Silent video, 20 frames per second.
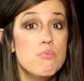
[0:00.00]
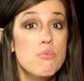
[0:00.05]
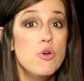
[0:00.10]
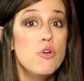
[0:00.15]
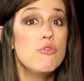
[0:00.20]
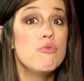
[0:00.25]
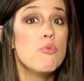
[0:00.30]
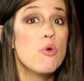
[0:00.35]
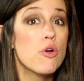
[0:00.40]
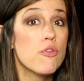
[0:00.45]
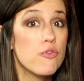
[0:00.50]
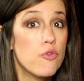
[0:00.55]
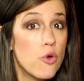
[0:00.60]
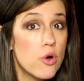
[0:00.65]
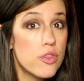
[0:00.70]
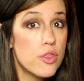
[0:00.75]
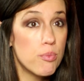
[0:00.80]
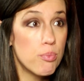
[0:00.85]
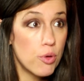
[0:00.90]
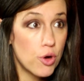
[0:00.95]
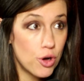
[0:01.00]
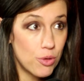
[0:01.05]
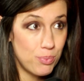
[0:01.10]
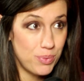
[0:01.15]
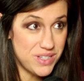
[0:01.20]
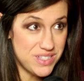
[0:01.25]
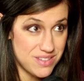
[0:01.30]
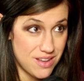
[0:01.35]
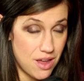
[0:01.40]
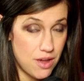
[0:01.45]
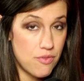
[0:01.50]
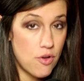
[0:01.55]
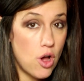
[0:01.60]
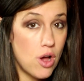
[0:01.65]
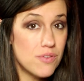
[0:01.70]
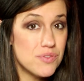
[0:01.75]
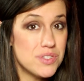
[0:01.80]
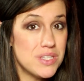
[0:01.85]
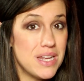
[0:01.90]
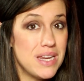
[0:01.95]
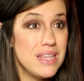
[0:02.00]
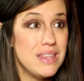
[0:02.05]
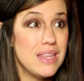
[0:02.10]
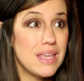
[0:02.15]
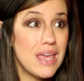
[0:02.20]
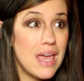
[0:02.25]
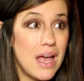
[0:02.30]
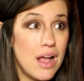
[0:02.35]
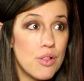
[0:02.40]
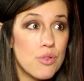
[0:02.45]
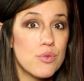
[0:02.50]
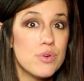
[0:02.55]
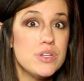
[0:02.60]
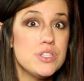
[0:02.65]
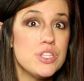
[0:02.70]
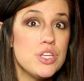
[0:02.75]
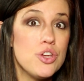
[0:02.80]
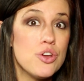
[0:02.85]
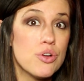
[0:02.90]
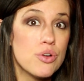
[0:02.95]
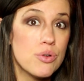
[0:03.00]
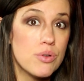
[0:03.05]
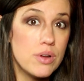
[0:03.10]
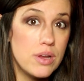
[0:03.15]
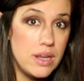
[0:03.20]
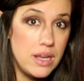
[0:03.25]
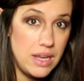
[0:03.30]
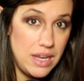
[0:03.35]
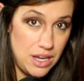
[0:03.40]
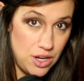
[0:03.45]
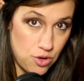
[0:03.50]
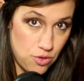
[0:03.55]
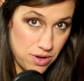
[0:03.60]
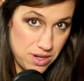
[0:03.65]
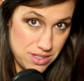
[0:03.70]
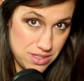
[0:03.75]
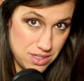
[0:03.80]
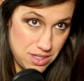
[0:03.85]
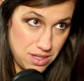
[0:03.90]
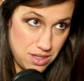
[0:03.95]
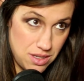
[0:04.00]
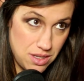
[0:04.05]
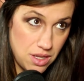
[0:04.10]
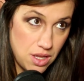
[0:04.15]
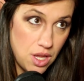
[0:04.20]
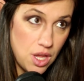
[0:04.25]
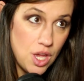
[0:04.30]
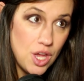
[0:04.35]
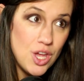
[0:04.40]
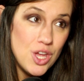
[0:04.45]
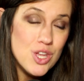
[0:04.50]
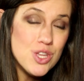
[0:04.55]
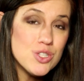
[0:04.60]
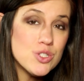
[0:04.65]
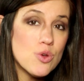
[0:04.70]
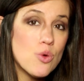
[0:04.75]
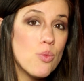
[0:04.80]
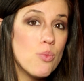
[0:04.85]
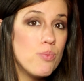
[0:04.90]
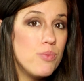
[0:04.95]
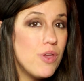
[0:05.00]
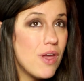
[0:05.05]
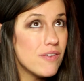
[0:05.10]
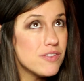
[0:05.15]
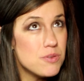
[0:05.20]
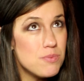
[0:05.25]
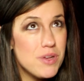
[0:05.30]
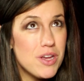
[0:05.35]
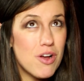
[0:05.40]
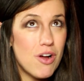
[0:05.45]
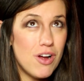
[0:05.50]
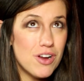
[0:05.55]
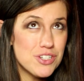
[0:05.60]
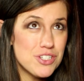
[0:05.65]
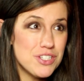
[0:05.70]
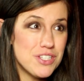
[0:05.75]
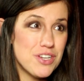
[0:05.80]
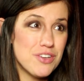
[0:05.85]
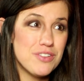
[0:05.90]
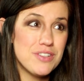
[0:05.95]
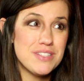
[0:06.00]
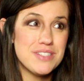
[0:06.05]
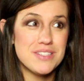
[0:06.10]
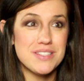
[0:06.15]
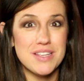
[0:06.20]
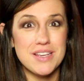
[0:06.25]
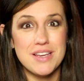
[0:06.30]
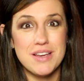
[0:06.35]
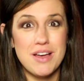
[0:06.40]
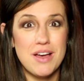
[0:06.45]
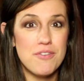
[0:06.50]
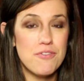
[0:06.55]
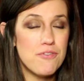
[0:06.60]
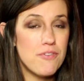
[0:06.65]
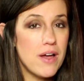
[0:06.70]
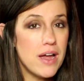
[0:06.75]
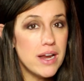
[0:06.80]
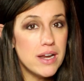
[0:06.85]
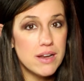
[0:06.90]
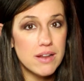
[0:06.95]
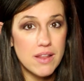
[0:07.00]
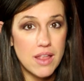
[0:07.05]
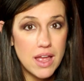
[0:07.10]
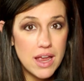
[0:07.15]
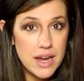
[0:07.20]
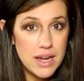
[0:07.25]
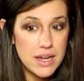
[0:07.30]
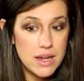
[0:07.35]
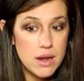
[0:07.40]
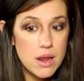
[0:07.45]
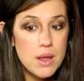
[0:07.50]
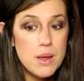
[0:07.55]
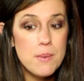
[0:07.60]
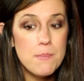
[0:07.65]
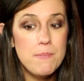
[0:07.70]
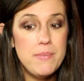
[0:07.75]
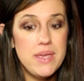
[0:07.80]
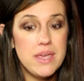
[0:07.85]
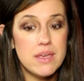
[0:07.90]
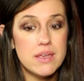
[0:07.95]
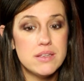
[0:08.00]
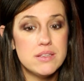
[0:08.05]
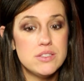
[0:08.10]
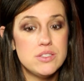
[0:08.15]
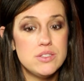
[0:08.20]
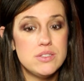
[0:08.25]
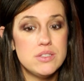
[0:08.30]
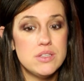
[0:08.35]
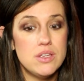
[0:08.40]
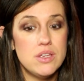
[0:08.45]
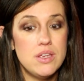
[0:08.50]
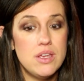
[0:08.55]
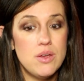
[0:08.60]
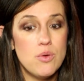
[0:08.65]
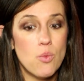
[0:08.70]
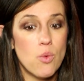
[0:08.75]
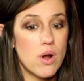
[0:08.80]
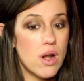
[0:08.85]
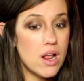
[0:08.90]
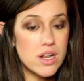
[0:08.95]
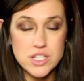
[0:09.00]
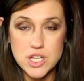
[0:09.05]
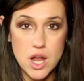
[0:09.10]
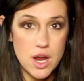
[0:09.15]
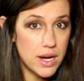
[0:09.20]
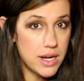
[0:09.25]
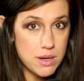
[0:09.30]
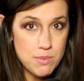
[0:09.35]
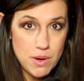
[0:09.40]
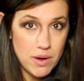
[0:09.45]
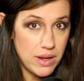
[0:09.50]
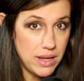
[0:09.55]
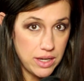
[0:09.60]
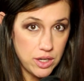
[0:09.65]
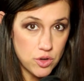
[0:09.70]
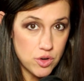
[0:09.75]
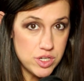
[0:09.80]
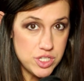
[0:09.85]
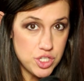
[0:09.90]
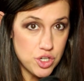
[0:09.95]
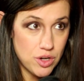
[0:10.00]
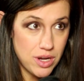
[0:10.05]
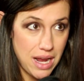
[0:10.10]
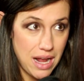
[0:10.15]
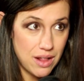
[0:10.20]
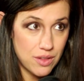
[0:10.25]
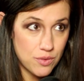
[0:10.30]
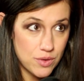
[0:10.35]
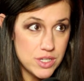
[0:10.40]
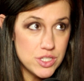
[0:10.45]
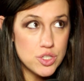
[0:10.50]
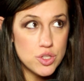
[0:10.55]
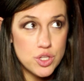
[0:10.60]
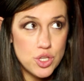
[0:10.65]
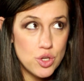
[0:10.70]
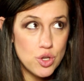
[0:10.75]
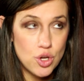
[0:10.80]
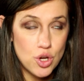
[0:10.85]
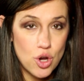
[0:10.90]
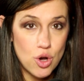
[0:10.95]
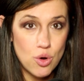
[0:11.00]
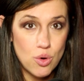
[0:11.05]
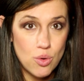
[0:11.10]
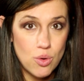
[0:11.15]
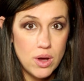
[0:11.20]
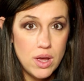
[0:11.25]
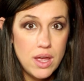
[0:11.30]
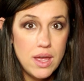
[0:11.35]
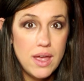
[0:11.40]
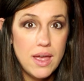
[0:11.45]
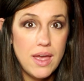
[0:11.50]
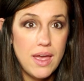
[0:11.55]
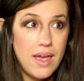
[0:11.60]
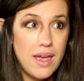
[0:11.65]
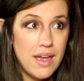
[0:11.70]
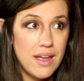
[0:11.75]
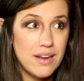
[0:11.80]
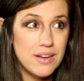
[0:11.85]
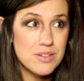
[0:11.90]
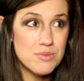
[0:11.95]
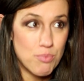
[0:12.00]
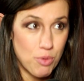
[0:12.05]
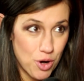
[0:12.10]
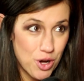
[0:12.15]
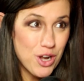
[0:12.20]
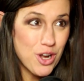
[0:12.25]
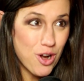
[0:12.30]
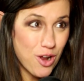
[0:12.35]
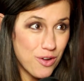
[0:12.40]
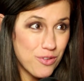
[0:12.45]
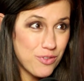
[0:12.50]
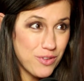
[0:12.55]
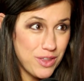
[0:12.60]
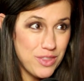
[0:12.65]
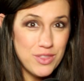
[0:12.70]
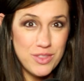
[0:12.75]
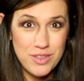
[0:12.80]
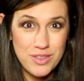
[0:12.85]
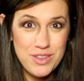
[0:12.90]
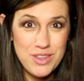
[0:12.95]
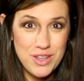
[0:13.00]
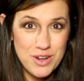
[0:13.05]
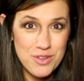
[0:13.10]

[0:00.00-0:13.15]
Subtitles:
move more for the purpose of offsetting the calories that you're increasing. So you have to be cautious here. This is like a fine line because we're not talking about increase your calories so that you can go and burn it off in the